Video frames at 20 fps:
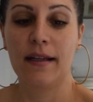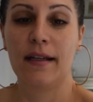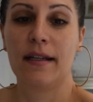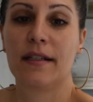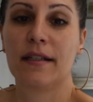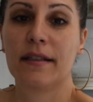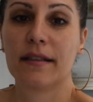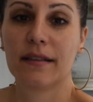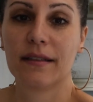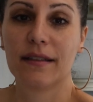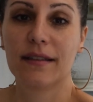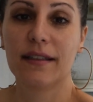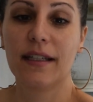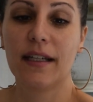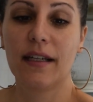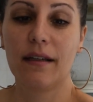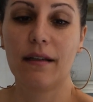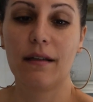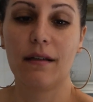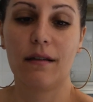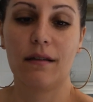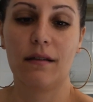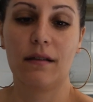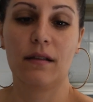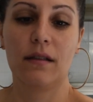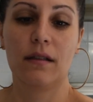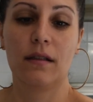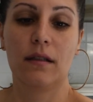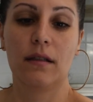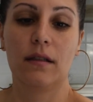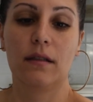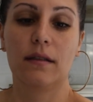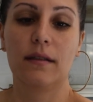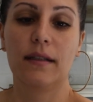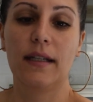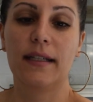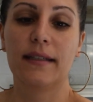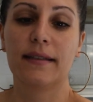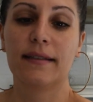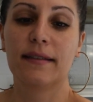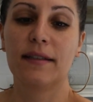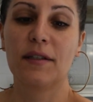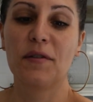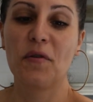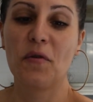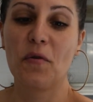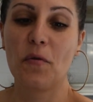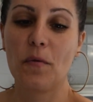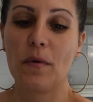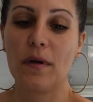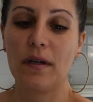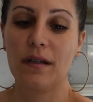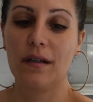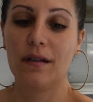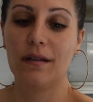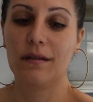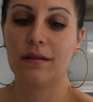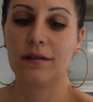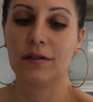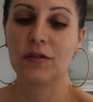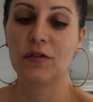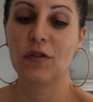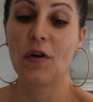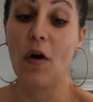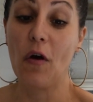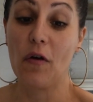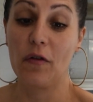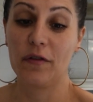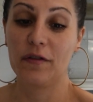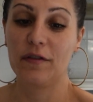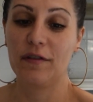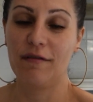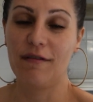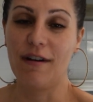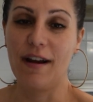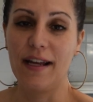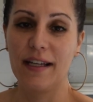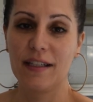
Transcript: You can see that it's still soft, right?